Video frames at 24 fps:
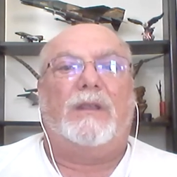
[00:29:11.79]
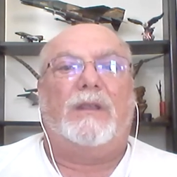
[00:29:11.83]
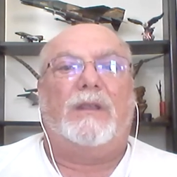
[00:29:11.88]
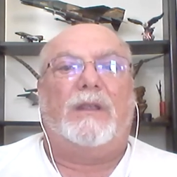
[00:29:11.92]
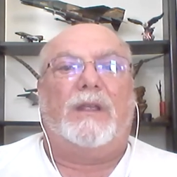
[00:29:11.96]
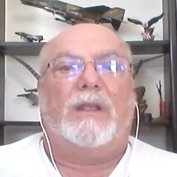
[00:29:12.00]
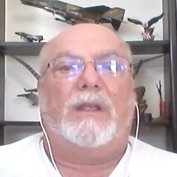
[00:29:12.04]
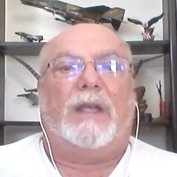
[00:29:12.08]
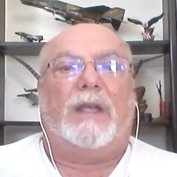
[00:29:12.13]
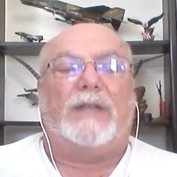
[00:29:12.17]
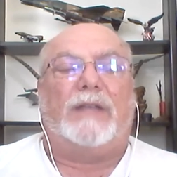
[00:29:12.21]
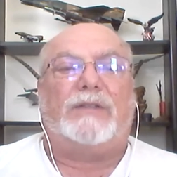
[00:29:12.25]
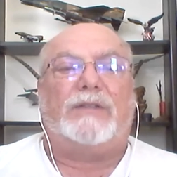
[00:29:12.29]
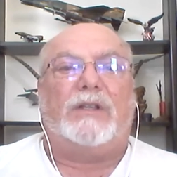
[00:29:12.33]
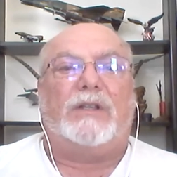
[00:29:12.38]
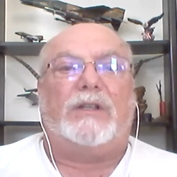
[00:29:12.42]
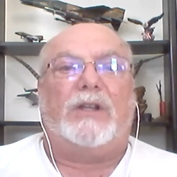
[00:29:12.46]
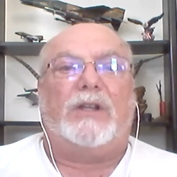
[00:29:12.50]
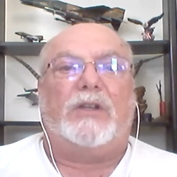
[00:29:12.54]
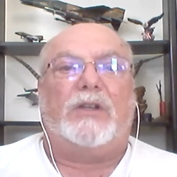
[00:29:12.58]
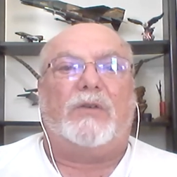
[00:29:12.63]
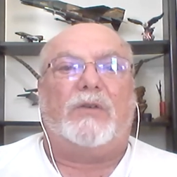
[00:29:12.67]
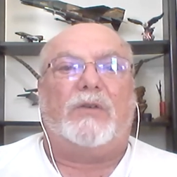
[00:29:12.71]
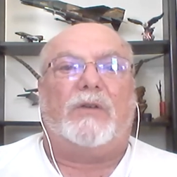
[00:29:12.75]
That's going to
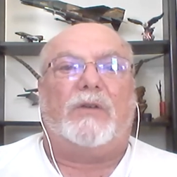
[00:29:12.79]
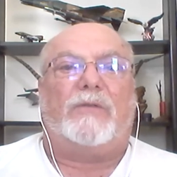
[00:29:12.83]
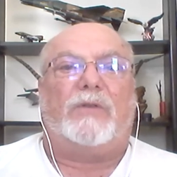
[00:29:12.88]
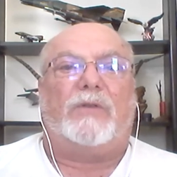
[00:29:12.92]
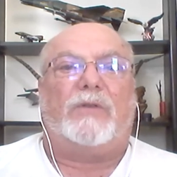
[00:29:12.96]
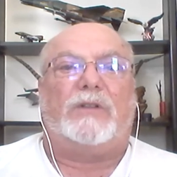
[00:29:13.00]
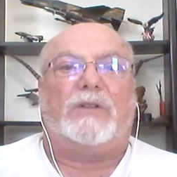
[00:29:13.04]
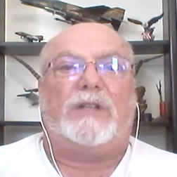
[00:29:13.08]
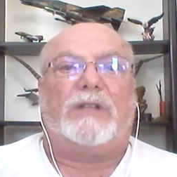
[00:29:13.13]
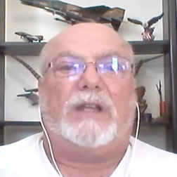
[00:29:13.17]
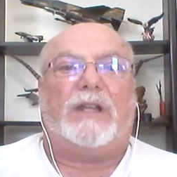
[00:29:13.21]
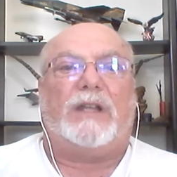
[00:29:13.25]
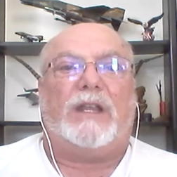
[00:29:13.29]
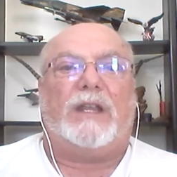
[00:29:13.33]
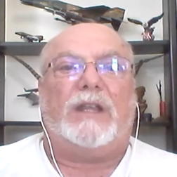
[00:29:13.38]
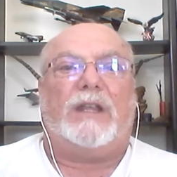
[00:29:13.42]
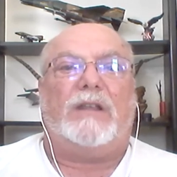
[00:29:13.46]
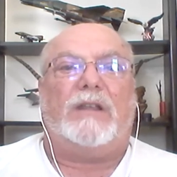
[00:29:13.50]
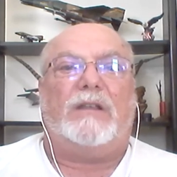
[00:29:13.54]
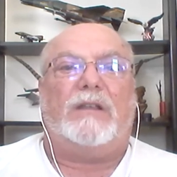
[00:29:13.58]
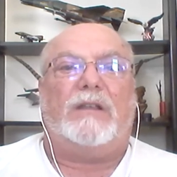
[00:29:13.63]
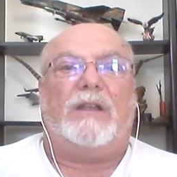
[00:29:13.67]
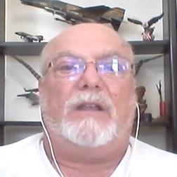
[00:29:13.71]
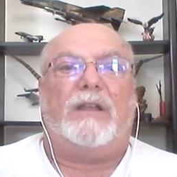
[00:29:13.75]
do it for today,
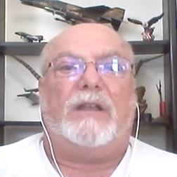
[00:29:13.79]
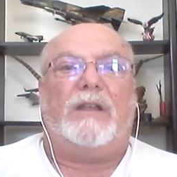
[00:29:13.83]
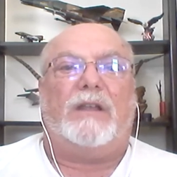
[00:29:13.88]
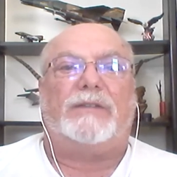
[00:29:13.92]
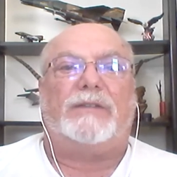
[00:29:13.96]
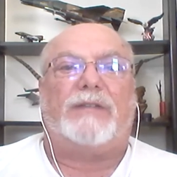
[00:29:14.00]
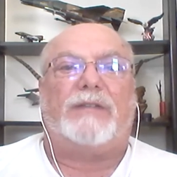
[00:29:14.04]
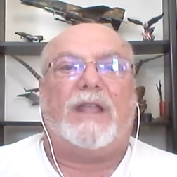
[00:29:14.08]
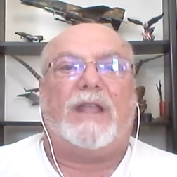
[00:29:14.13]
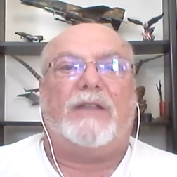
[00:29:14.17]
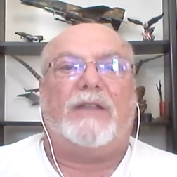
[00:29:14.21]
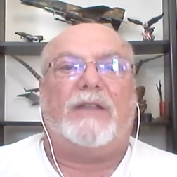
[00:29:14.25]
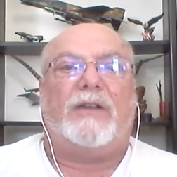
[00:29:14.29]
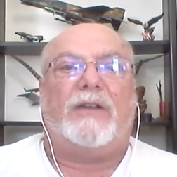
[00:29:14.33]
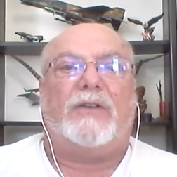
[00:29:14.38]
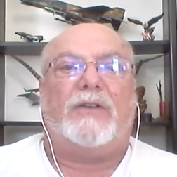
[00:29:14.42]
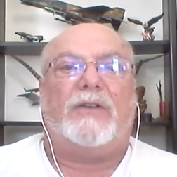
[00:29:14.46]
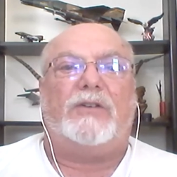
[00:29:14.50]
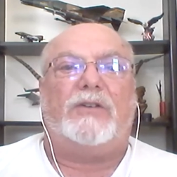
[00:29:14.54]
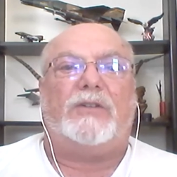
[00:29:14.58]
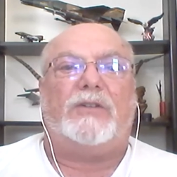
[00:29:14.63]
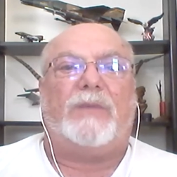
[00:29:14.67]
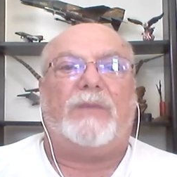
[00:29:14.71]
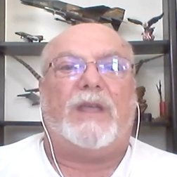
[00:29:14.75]
Stand the
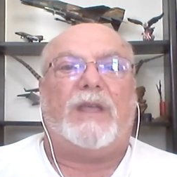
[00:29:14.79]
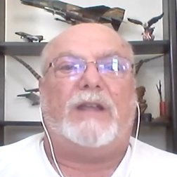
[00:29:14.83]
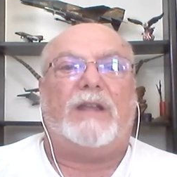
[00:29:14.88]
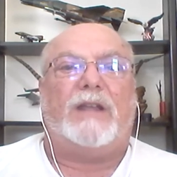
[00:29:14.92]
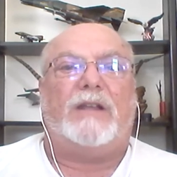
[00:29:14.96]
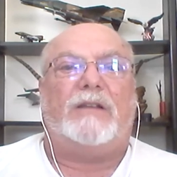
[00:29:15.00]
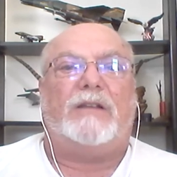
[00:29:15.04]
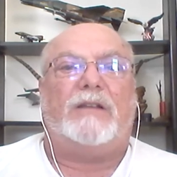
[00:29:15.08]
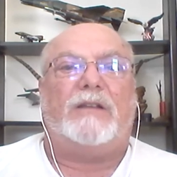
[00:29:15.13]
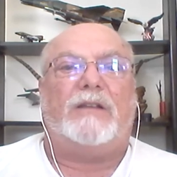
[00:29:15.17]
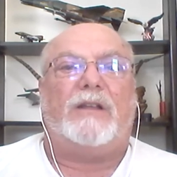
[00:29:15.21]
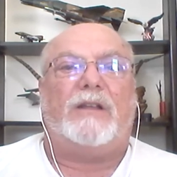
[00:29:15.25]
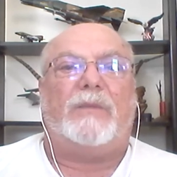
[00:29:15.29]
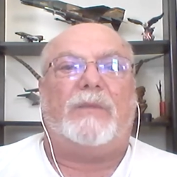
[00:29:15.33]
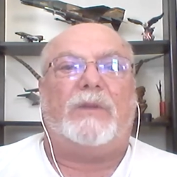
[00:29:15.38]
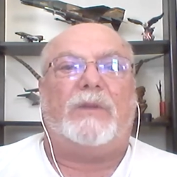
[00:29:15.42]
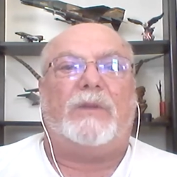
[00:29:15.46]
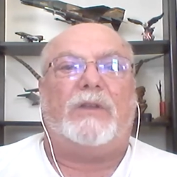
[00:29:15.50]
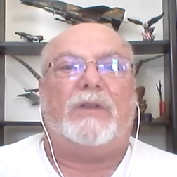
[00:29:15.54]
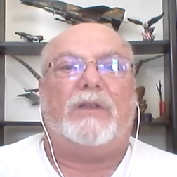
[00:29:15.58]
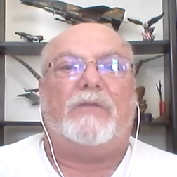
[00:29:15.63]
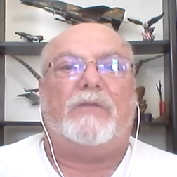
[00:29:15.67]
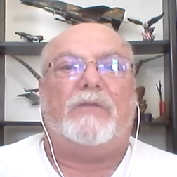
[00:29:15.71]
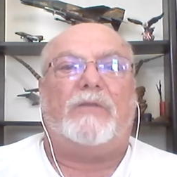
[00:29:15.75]
Energy Man, and I'm
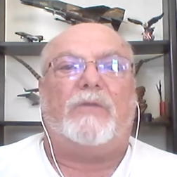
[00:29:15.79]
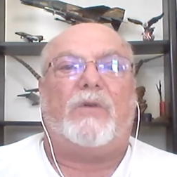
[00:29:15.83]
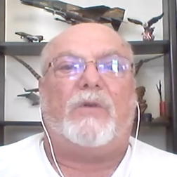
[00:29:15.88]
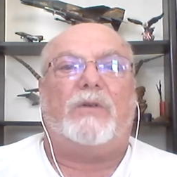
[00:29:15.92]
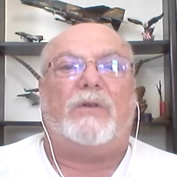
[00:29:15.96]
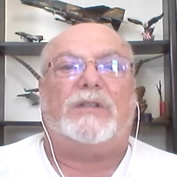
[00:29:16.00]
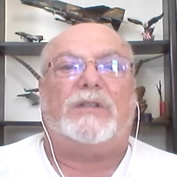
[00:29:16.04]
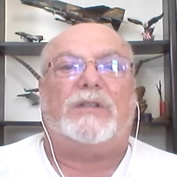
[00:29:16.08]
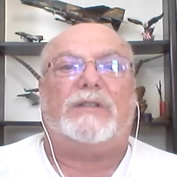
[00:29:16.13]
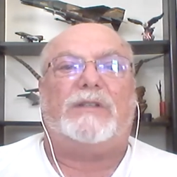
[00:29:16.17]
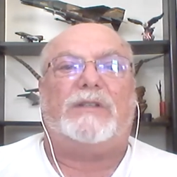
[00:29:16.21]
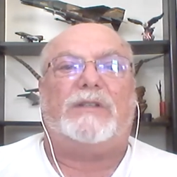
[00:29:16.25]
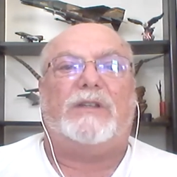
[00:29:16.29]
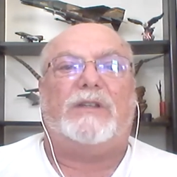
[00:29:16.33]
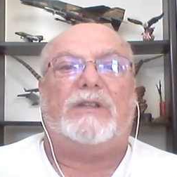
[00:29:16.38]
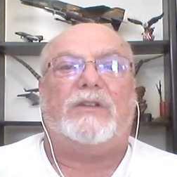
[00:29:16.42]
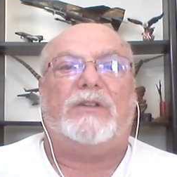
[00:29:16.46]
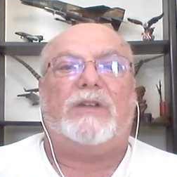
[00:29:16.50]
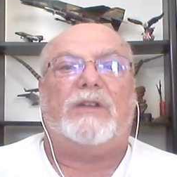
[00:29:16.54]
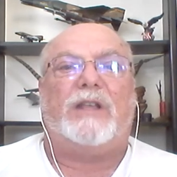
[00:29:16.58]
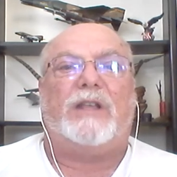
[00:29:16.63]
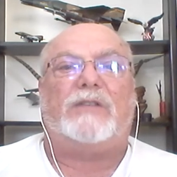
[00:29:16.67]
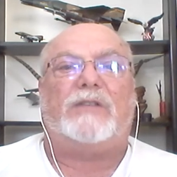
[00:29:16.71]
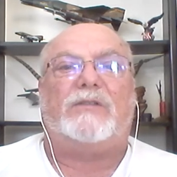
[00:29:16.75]
looking forward to seeing you
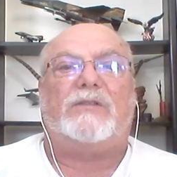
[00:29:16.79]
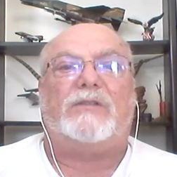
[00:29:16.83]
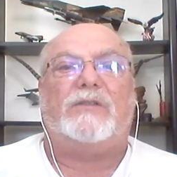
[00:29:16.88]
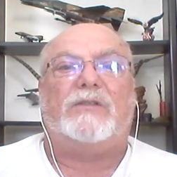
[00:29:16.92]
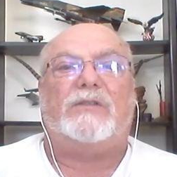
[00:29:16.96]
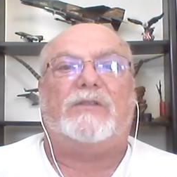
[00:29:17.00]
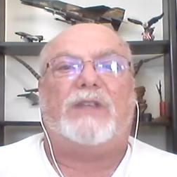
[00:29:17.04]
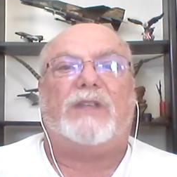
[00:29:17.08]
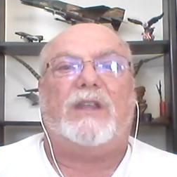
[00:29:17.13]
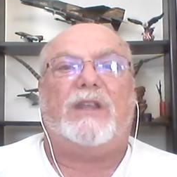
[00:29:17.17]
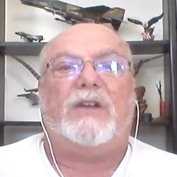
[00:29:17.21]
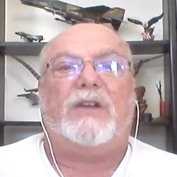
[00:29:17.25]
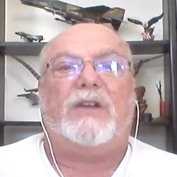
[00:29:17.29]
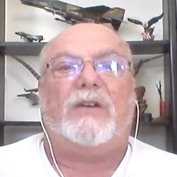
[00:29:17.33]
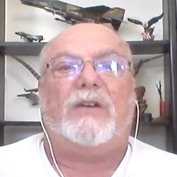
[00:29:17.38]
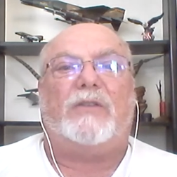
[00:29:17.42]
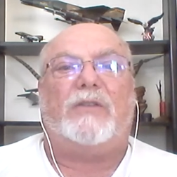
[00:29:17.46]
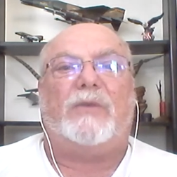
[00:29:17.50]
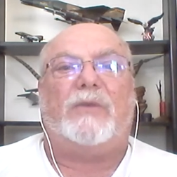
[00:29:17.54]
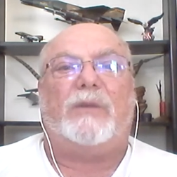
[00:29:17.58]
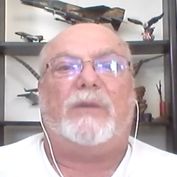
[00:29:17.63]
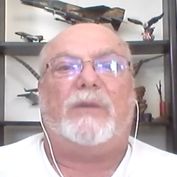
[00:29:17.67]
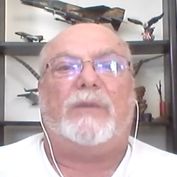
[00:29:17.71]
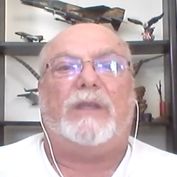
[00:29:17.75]
next Tuesday here at
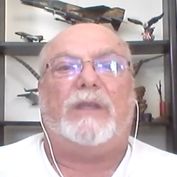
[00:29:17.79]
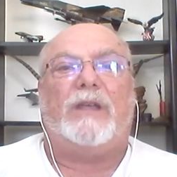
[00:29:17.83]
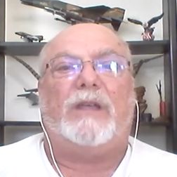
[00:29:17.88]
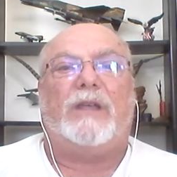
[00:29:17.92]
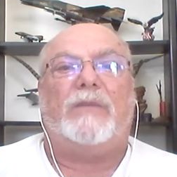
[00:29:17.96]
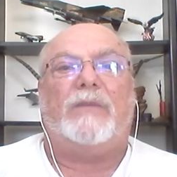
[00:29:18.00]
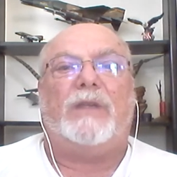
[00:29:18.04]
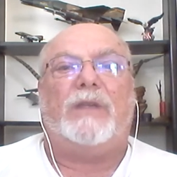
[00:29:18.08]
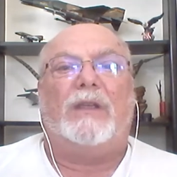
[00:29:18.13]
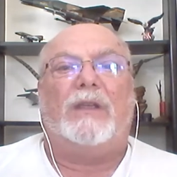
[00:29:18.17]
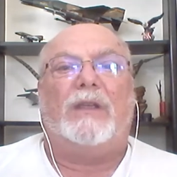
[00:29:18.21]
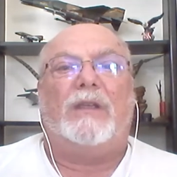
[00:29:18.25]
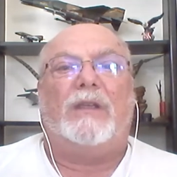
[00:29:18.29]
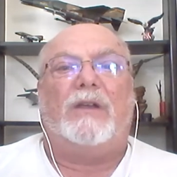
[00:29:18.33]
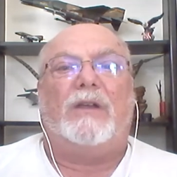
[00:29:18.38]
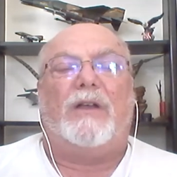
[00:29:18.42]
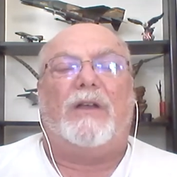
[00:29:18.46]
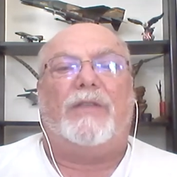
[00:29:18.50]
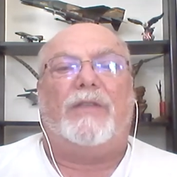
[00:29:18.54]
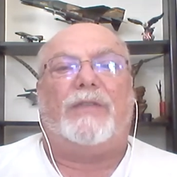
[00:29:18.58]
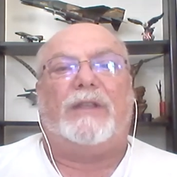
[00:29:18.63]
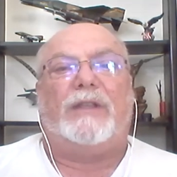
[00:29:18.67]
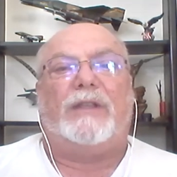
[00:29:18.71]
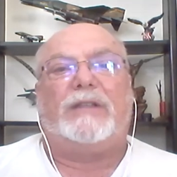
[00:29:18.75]
3 p.m. on
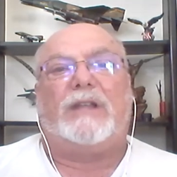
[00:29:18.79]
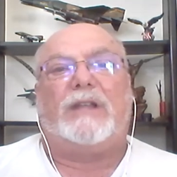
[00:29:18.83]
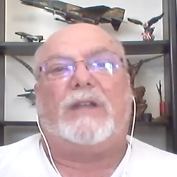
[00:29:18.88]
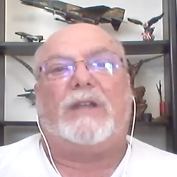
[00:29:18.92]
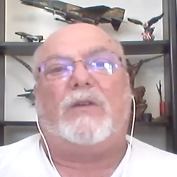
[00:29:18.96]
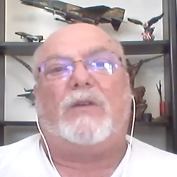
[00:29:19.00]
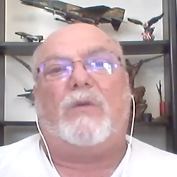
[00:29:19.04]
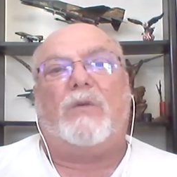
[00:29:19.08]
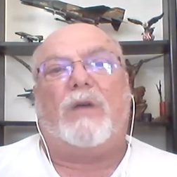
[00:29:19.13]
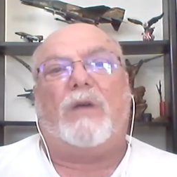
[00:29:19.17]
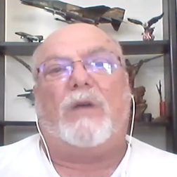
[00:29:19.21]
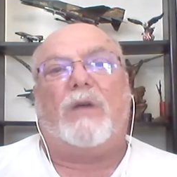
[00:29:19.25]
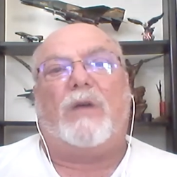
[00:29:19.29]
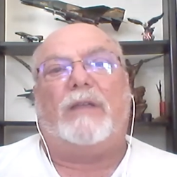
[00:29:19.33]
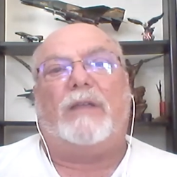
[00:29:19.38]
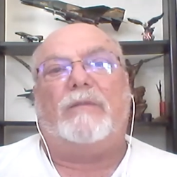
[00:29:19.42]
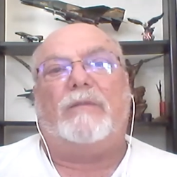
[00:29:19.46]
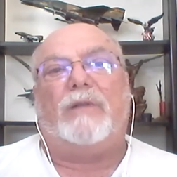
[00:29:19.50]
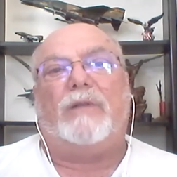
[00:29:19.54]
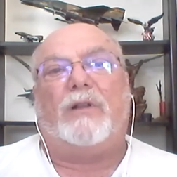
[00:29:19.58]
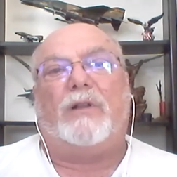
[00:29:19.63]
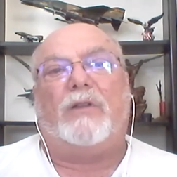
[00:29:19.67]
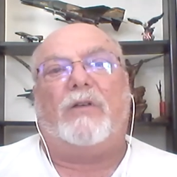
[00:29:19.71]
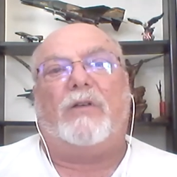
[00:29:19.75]
ThinkTech Hawaii.
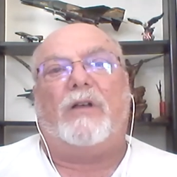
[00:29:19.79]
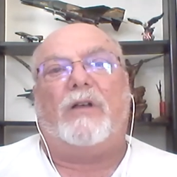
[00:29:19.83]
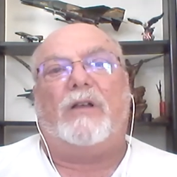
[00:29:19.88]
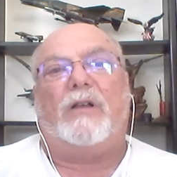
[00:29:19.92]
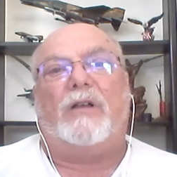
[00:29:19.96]
Aloha.